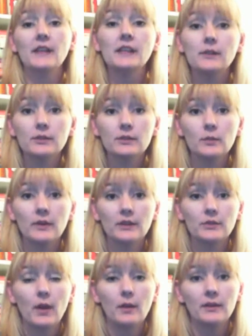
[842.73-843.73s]
thank you so
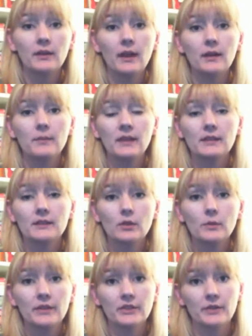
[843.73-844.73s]
much, Robin. That means
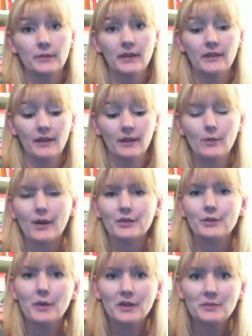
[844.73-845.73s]
so much to me that you
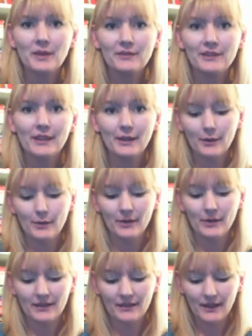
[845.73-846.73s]
actually watched my video,
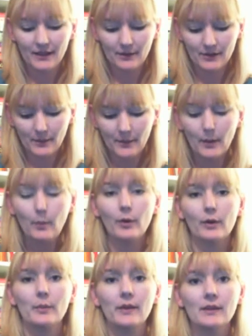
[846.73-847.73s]
and that you sent me a
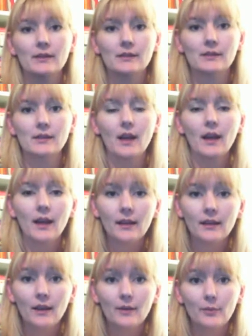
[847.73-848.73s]
book, because
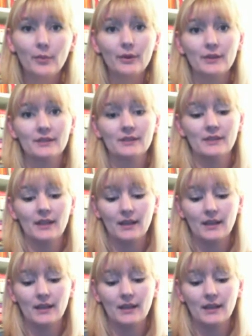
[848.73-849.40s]
I love books,